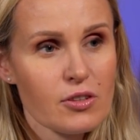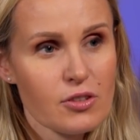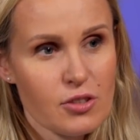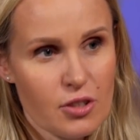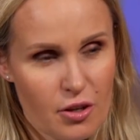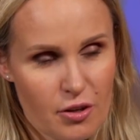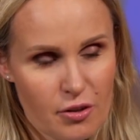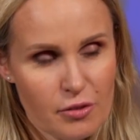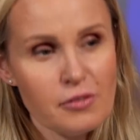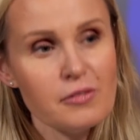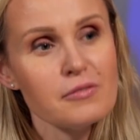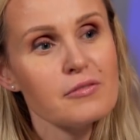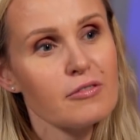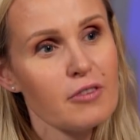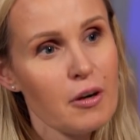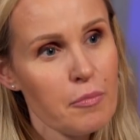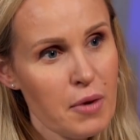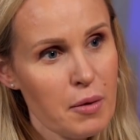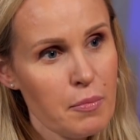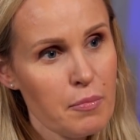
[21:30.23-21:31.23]
So
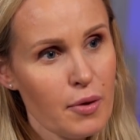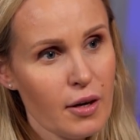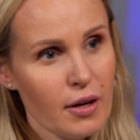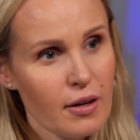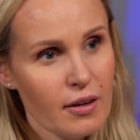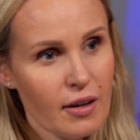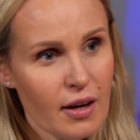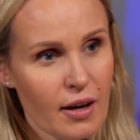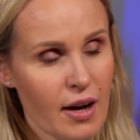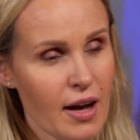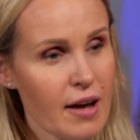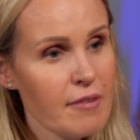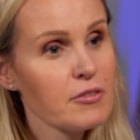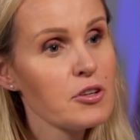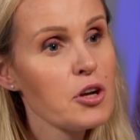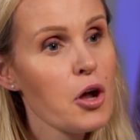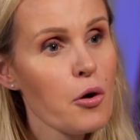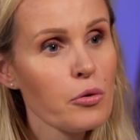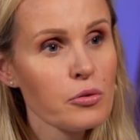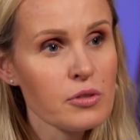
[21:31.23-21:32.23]
remember, I have
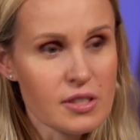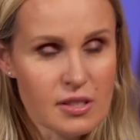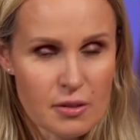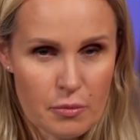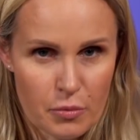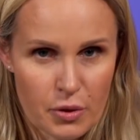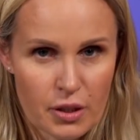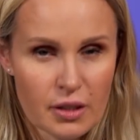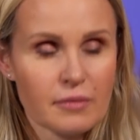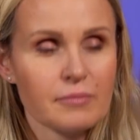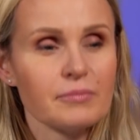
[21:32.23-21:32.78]
known someone.